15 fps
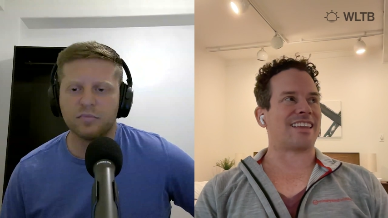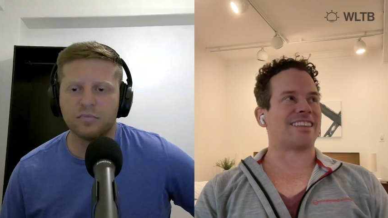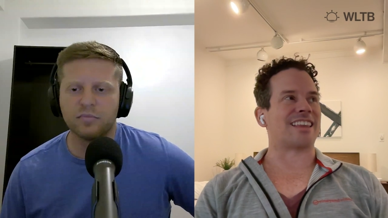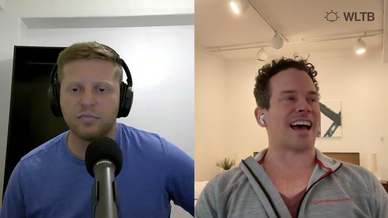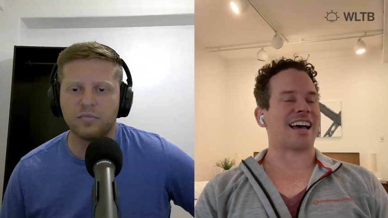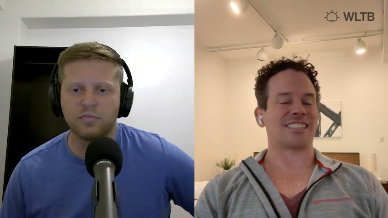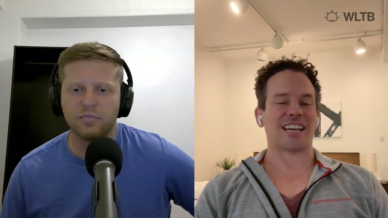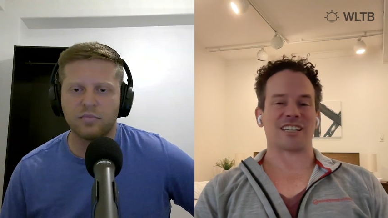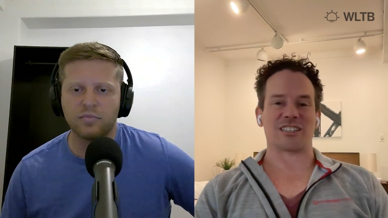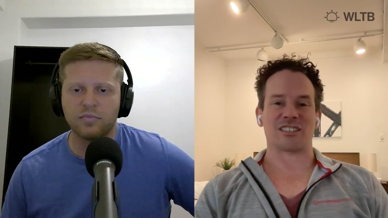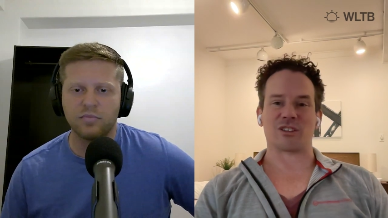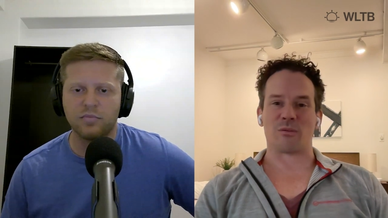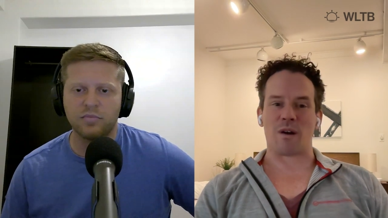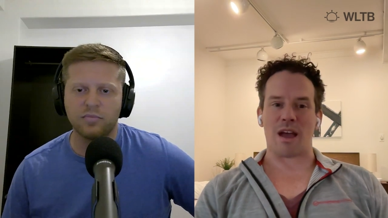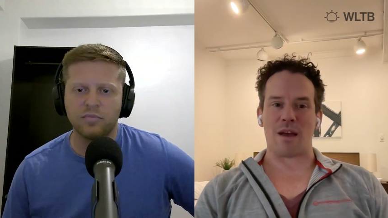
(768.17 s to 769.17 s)
Speaker 1: That's a,
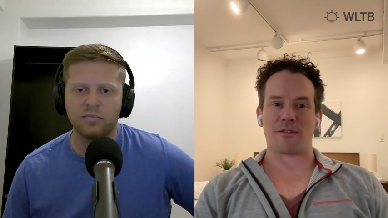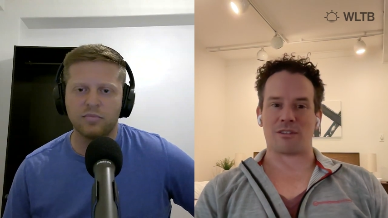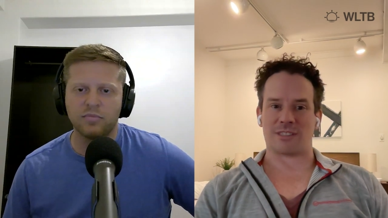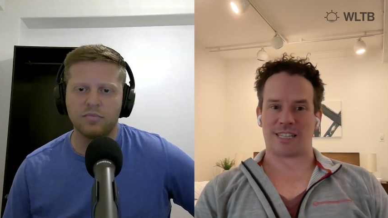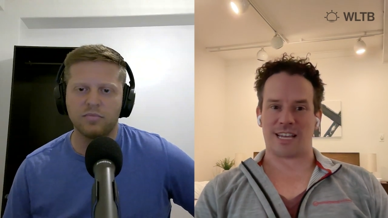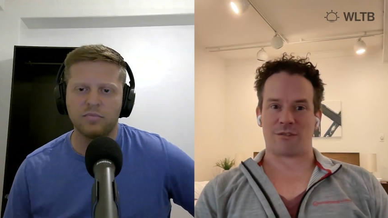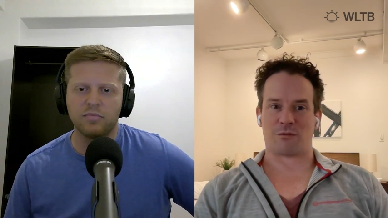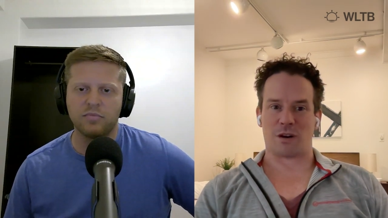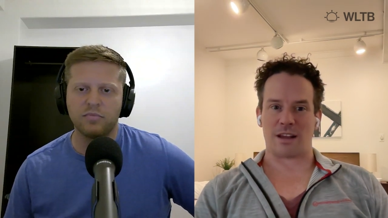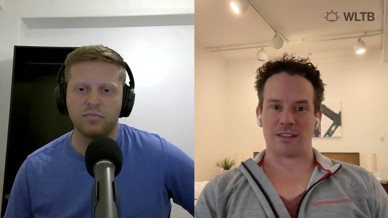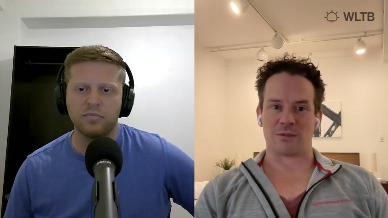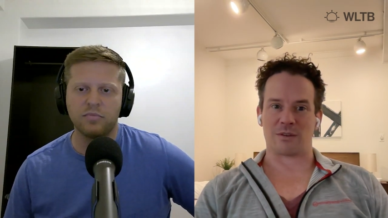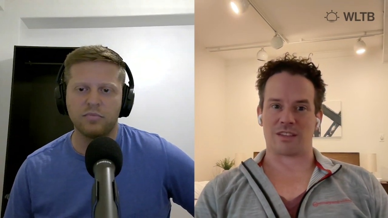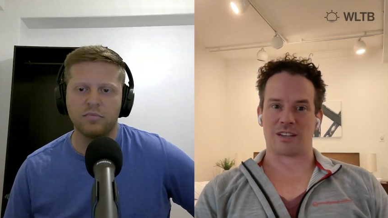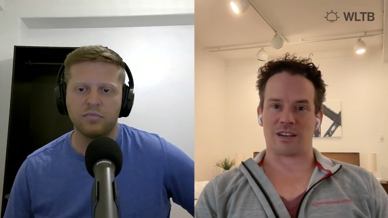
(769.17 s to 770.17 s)
so have you stayed friends
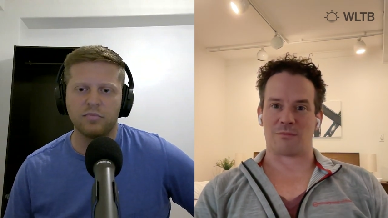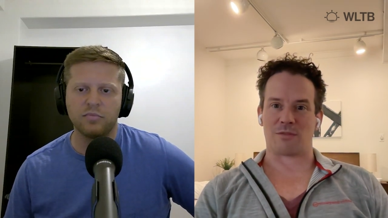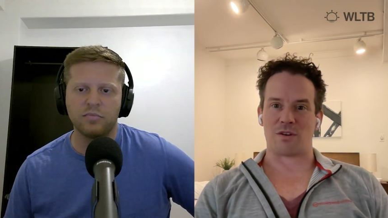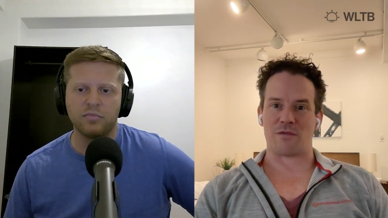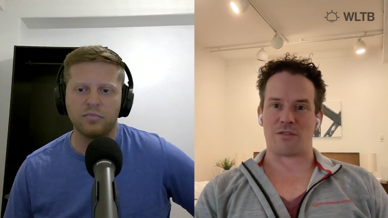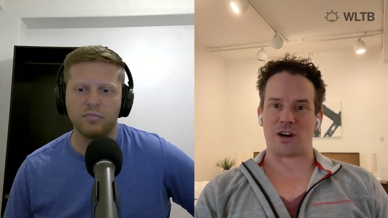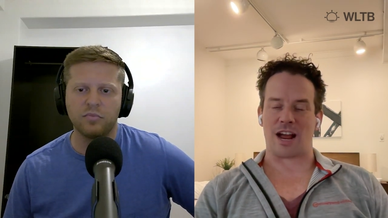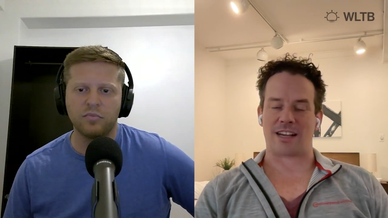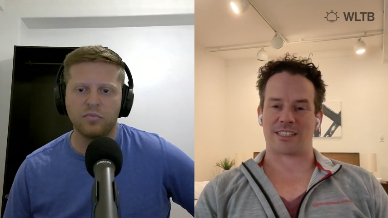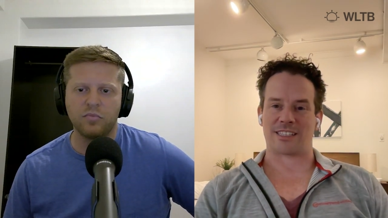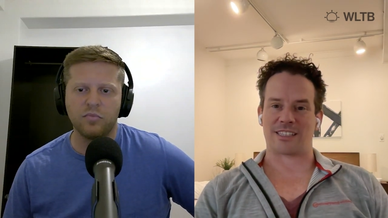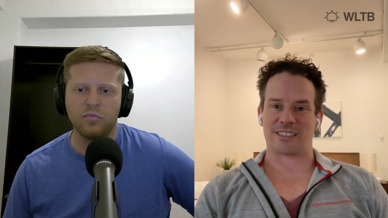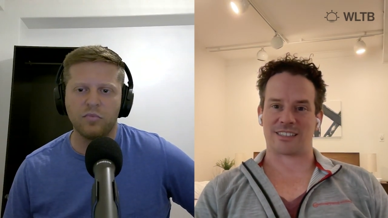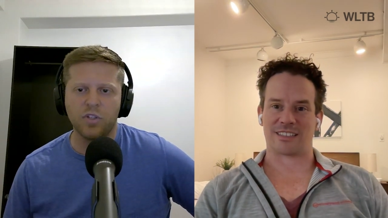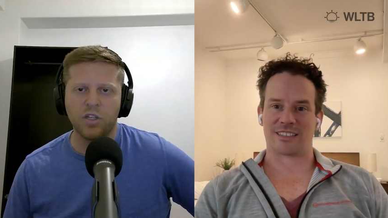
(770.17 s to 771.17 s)
Speaker 2: with a number of your exes?
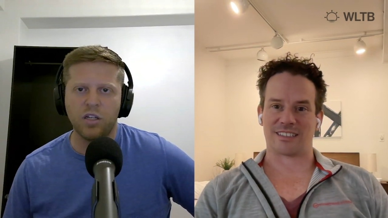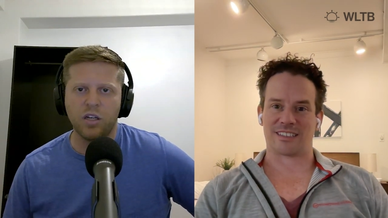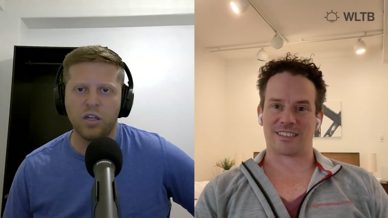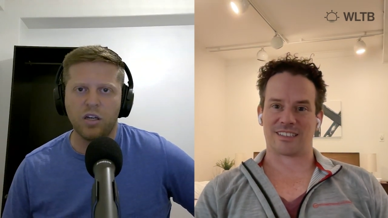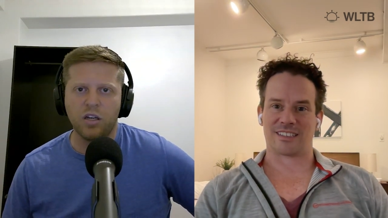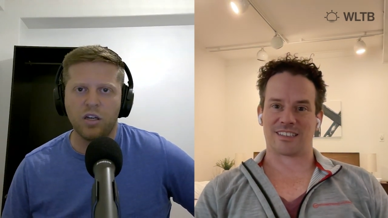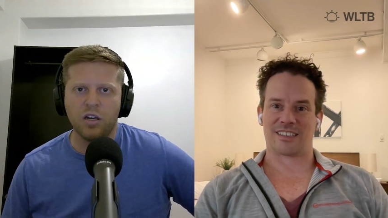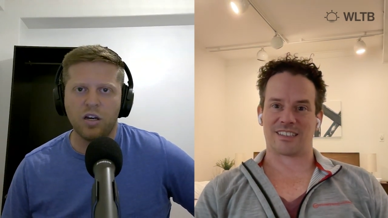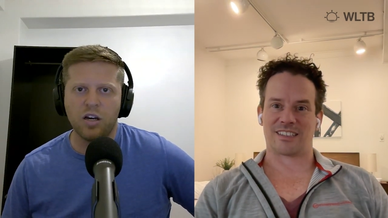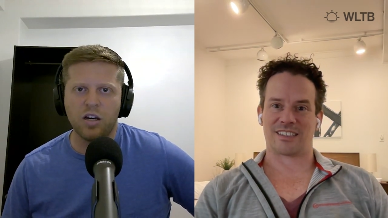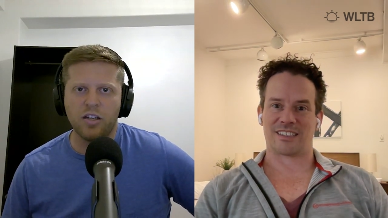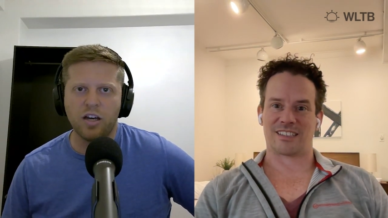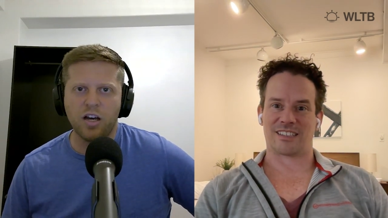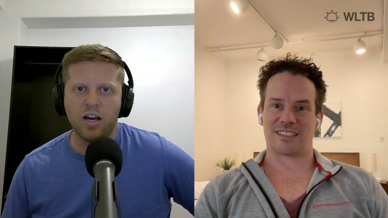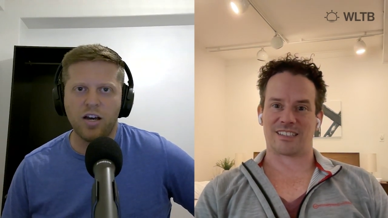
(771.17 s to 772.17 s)

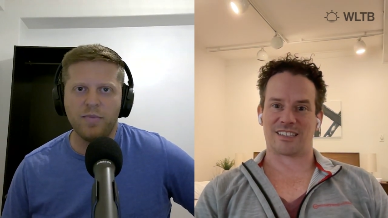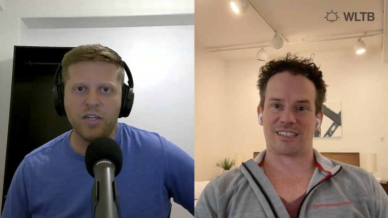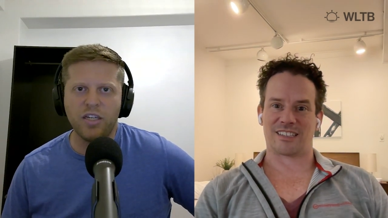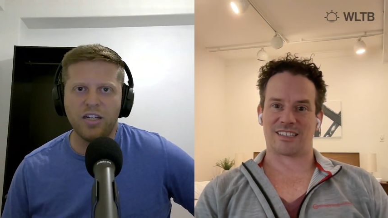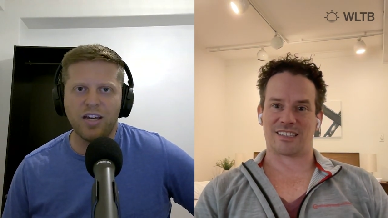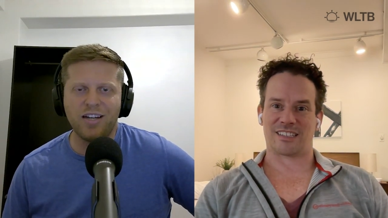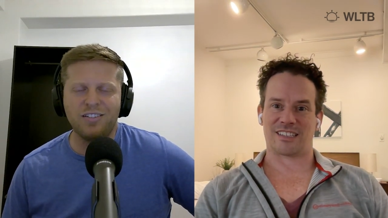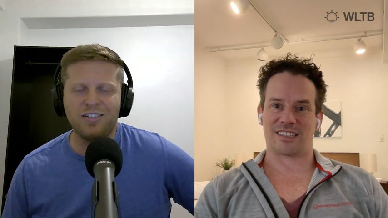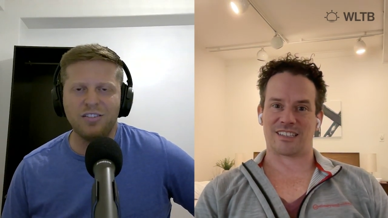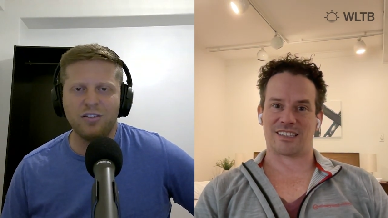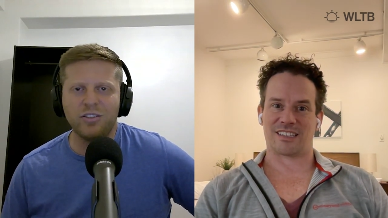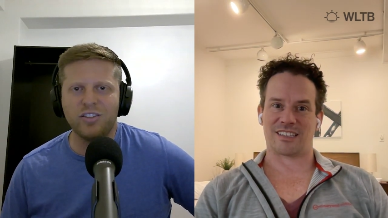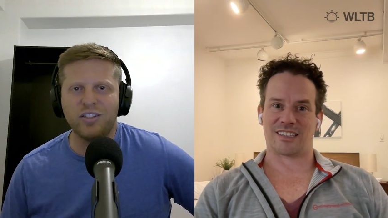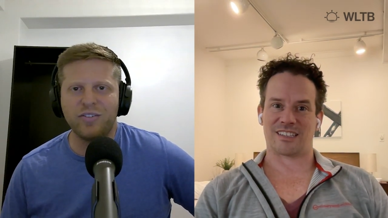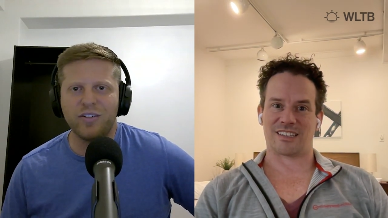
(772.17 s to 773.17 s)
I mean, I don't know what your
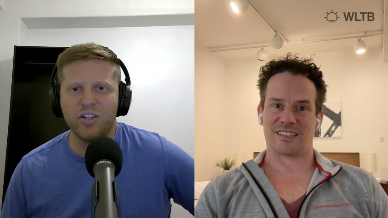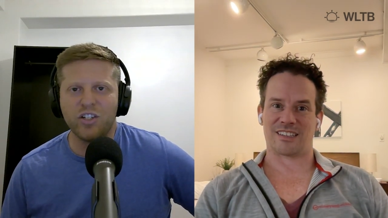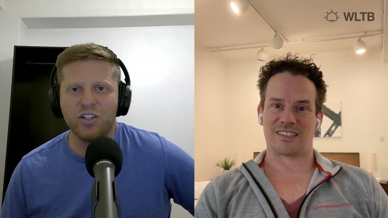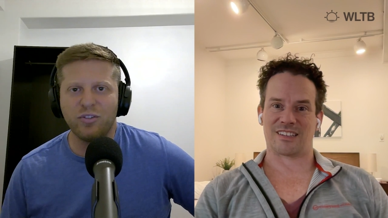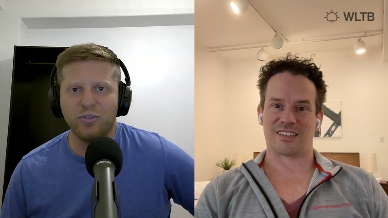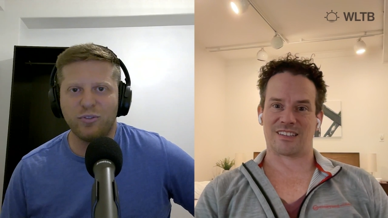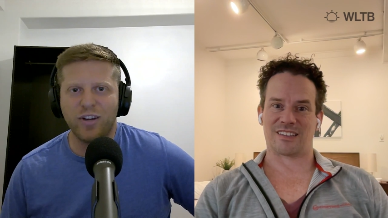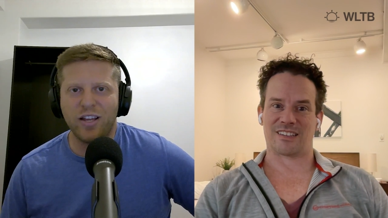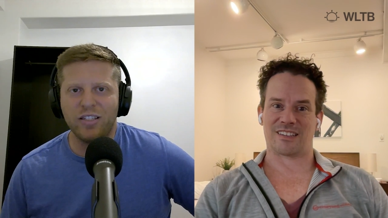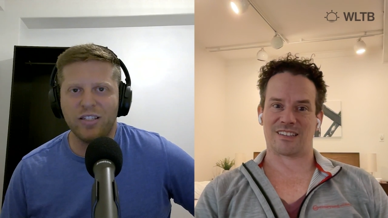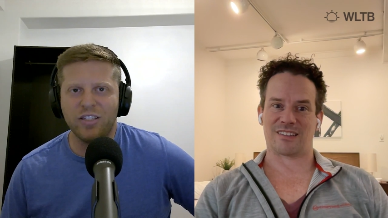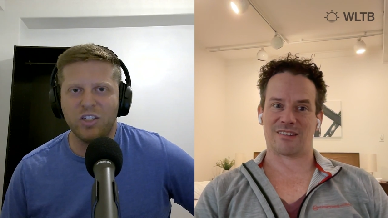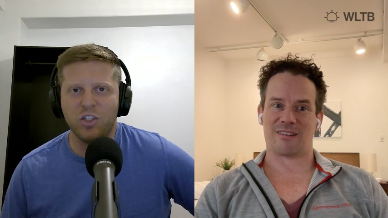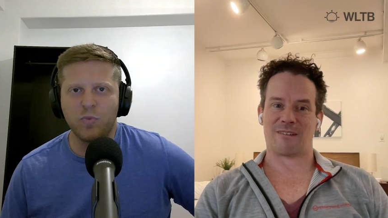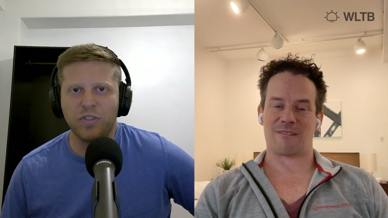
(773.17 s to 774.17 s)
definition of friends is,
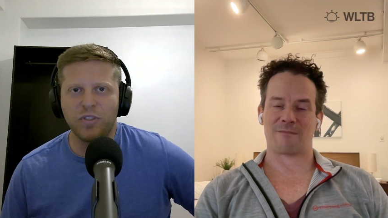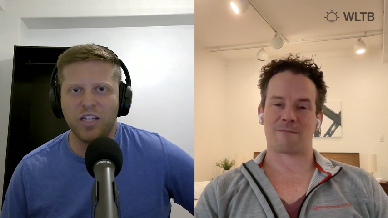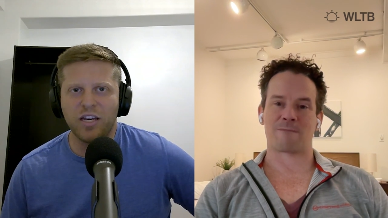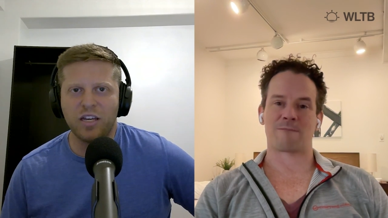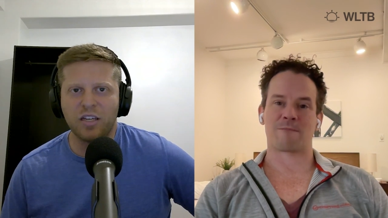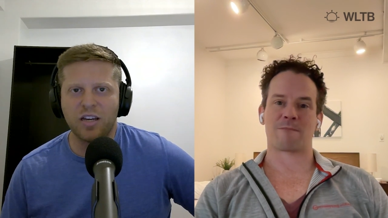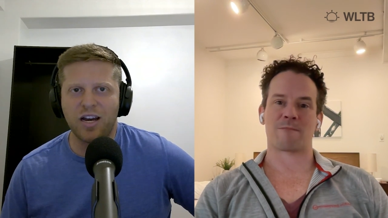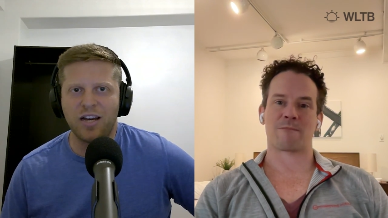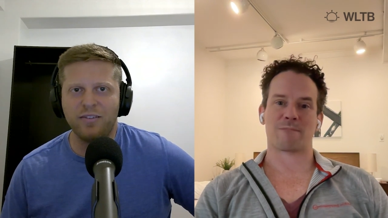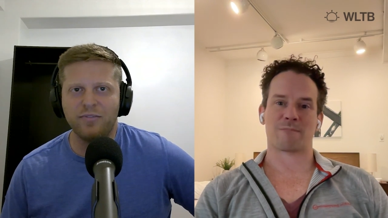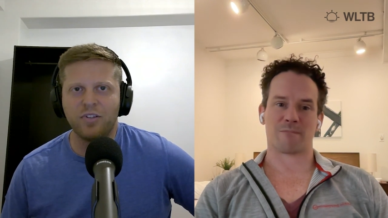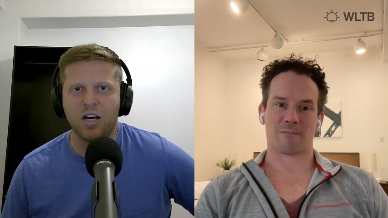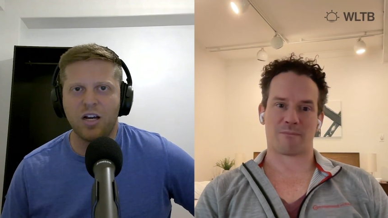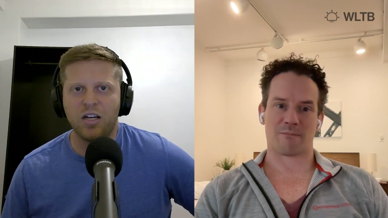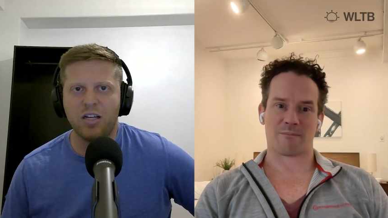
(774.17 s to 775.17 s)
but like I've
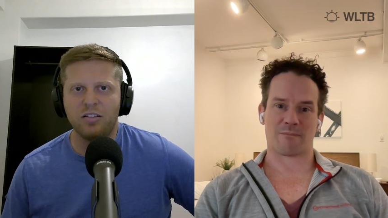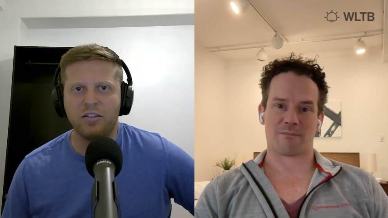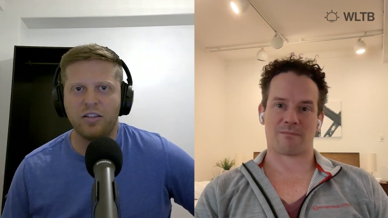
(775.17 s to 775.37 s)
got